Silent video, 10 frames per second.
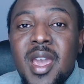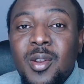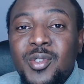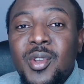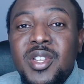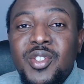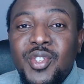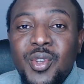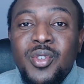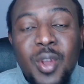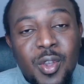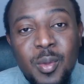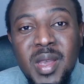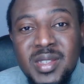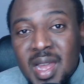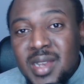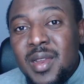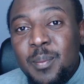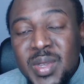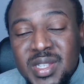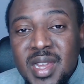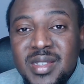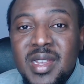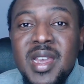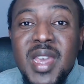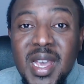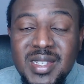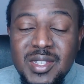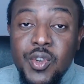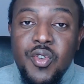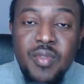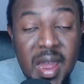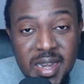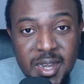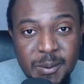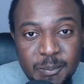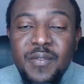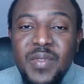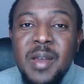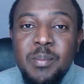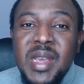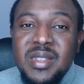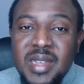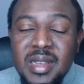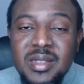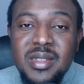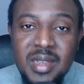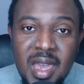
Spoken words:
and also need to show documents that the business is still running, if that makes sense.